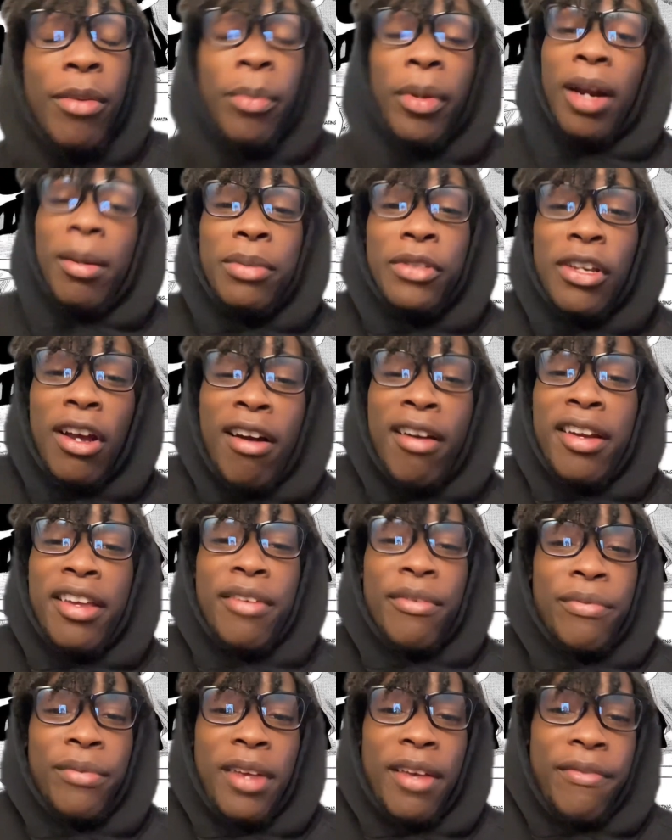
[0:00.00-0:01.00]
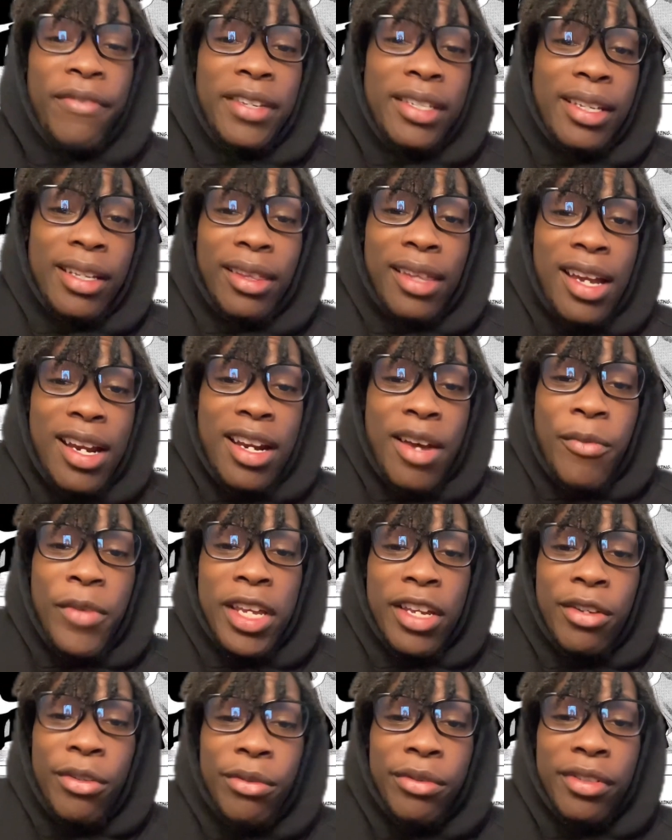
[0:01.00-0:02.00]
but I'm sorry, if it's a thing that we
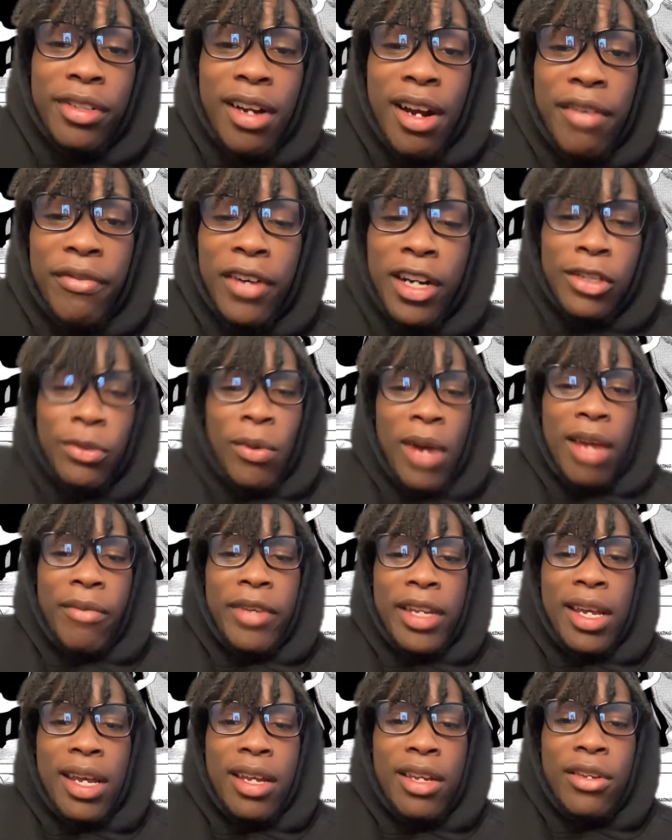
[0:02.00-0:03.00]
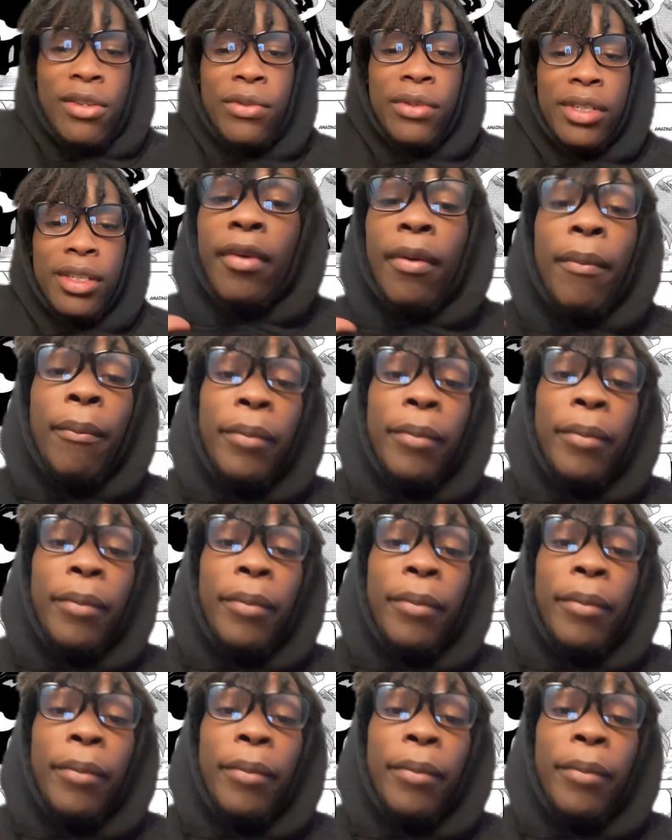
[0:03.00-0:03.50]
can use in our verse, why we can't use it?